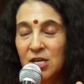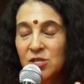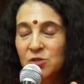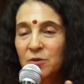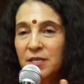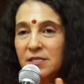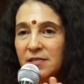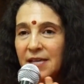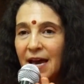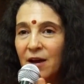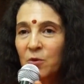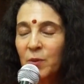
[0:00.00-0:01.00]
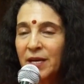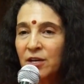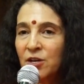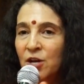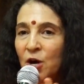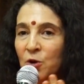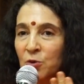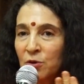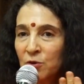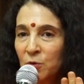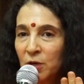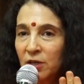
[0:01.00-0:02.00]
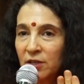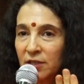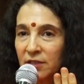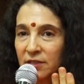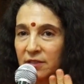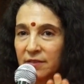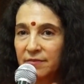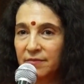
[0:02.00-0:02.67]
So this is how we know the world.